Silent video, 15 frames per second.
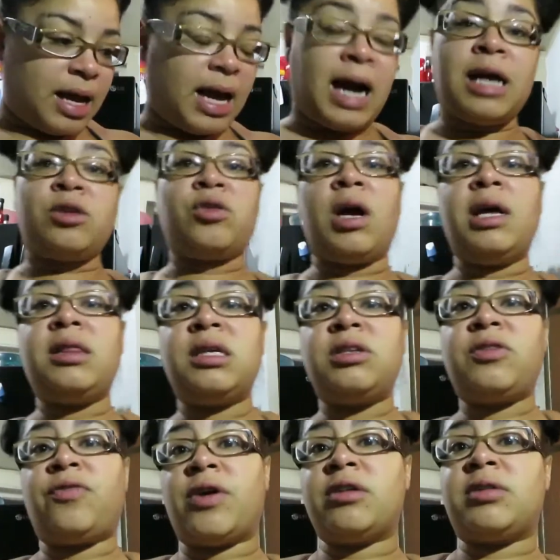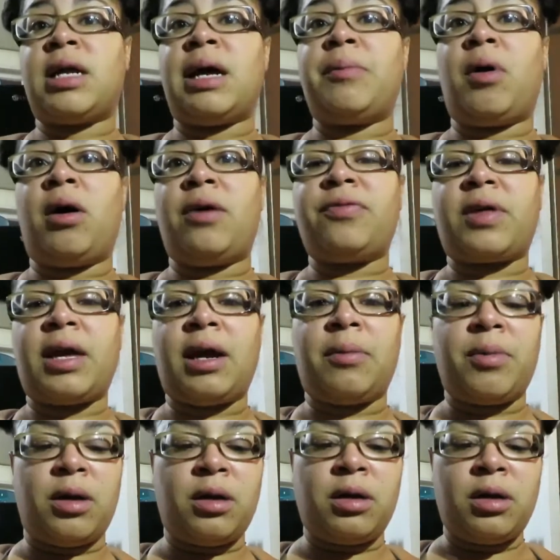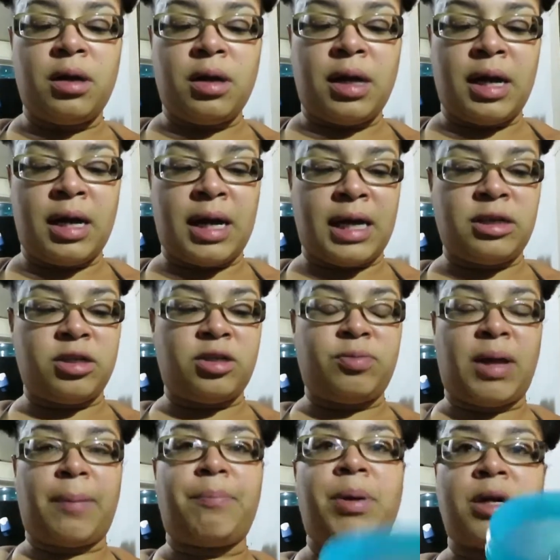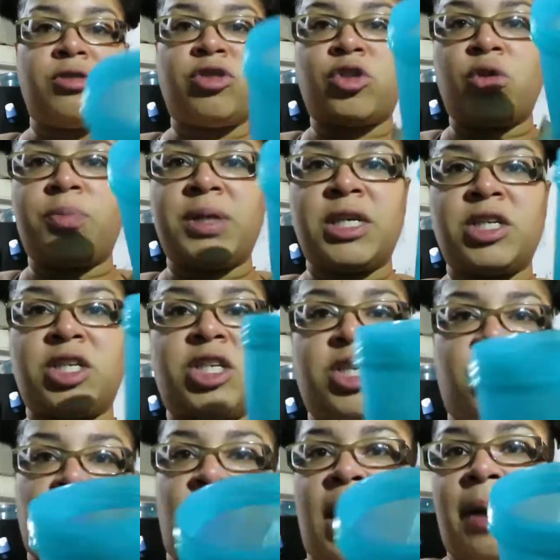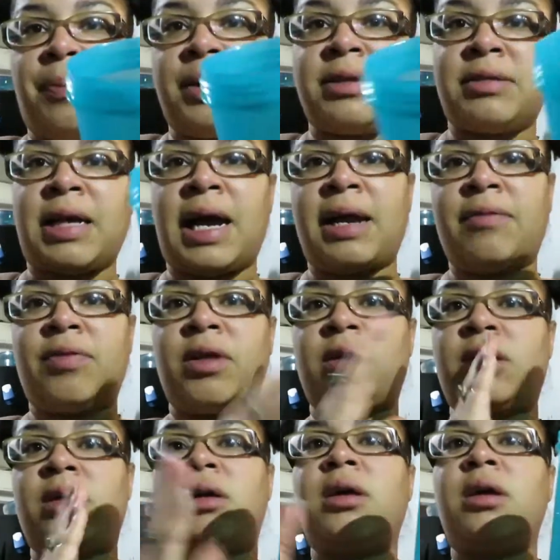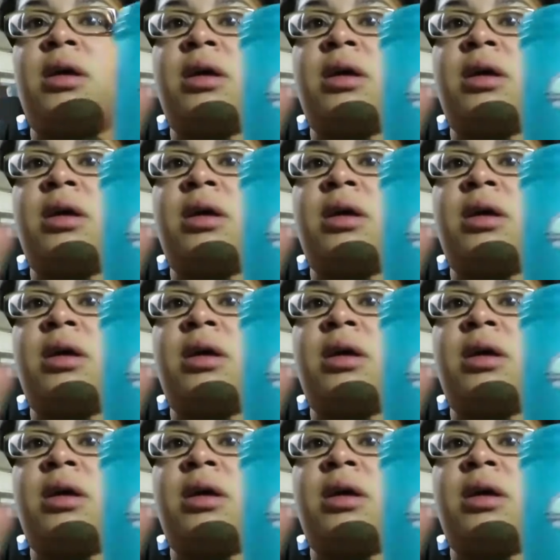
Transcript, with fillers: I tried this the first time off camera and I just like put a scoop of this crap inside of the